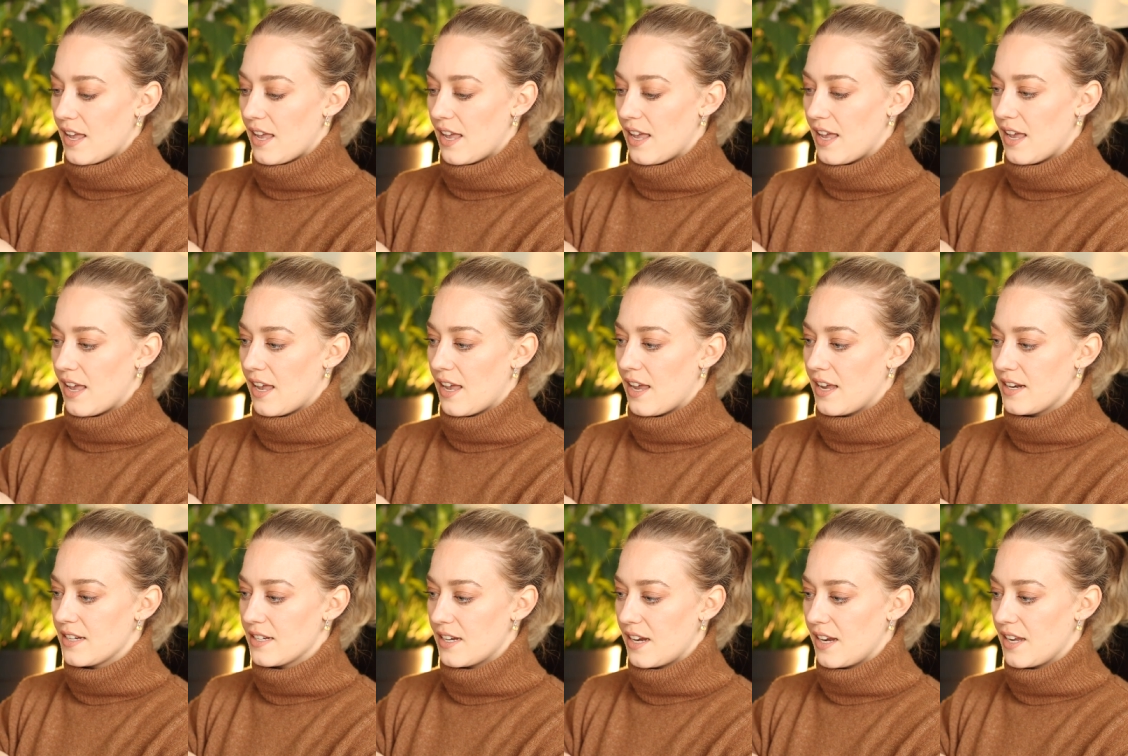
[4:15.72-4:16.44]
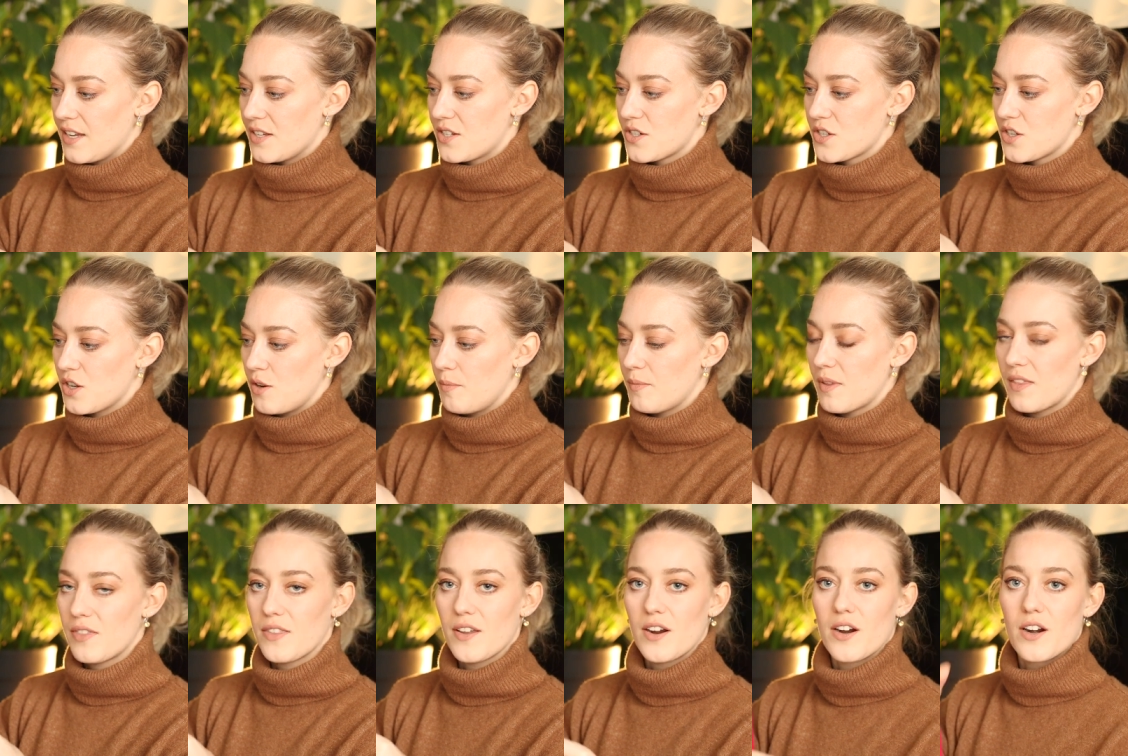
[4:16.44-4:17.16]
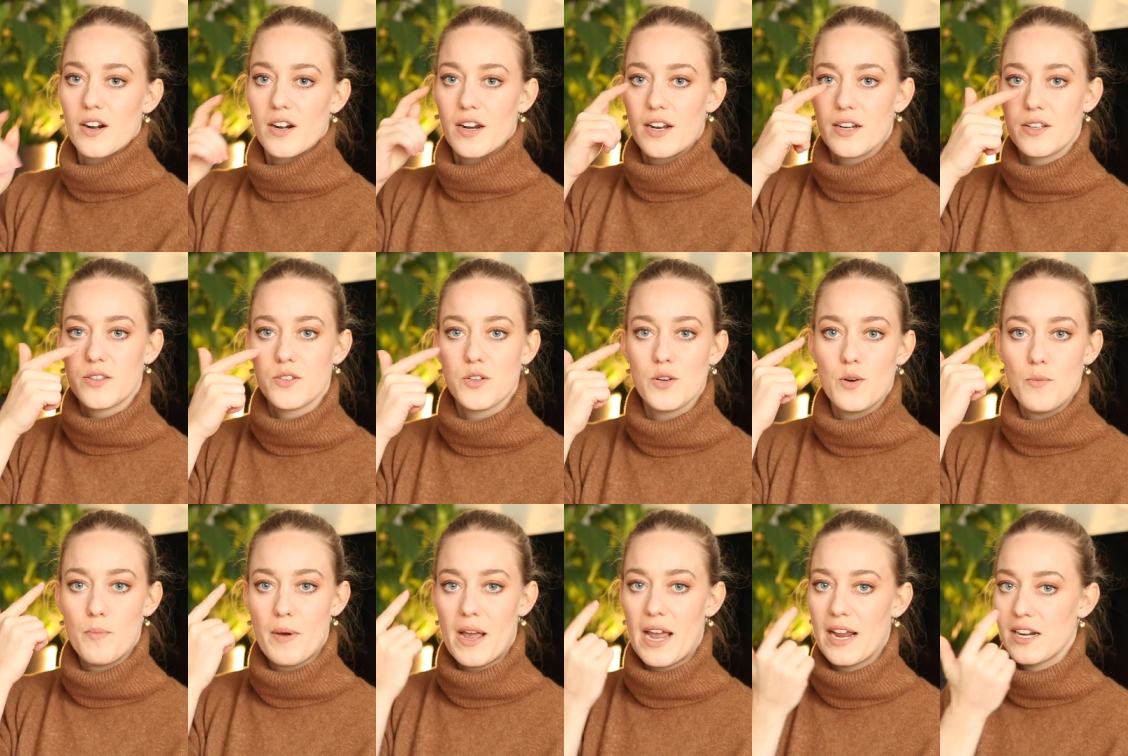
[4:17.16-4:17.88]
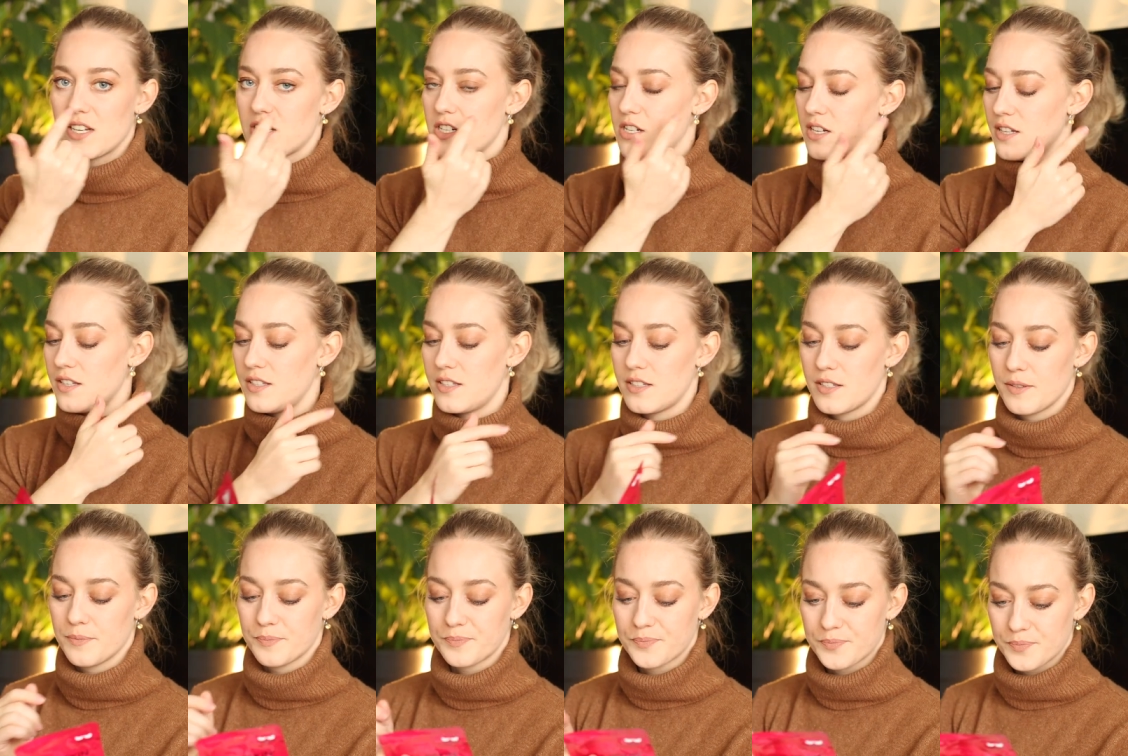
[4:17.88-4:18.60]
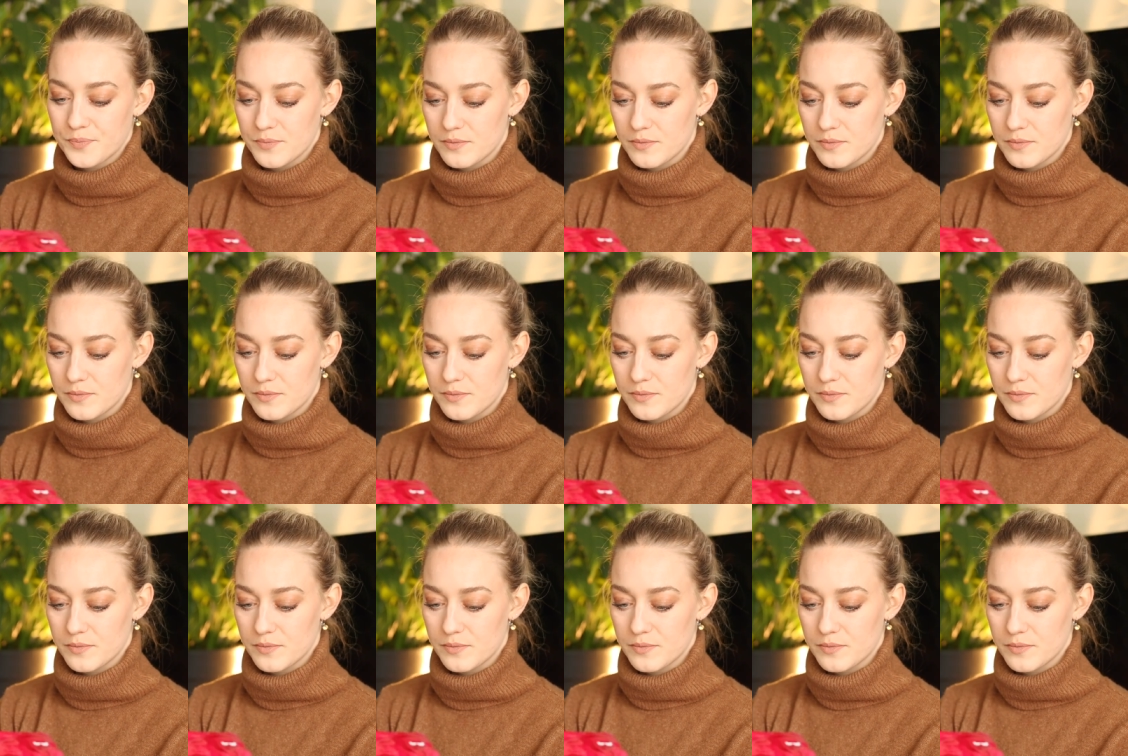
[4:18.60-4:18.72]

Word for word: And I assume that there are like two patches.